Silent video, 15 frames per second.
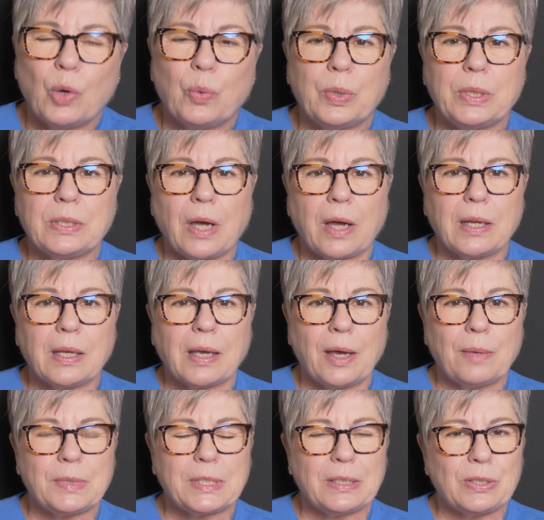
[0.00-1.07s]
When Dottie
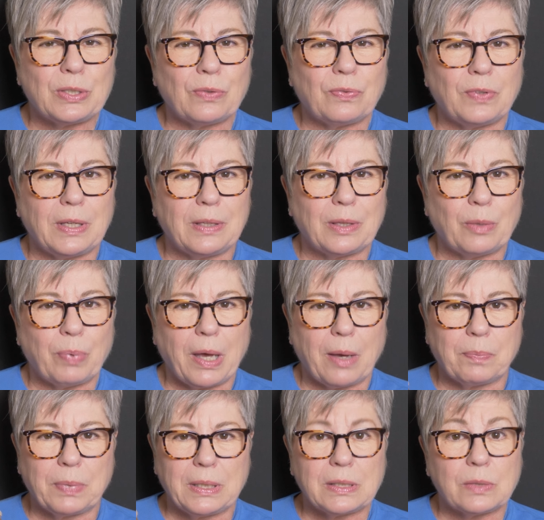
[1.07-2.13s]
comes in to feed the
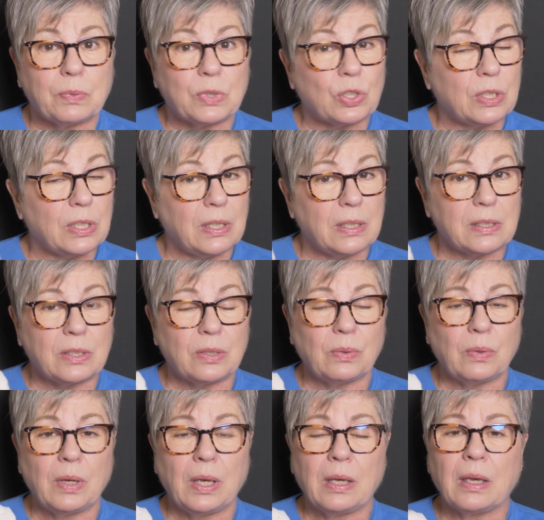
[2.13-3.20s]
puppies, which she is
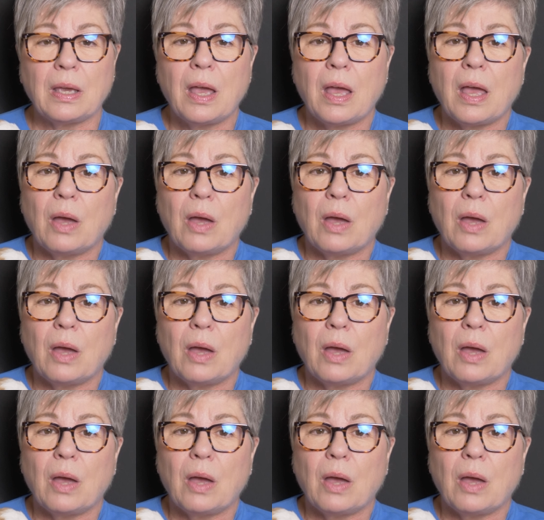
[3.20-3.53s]
doing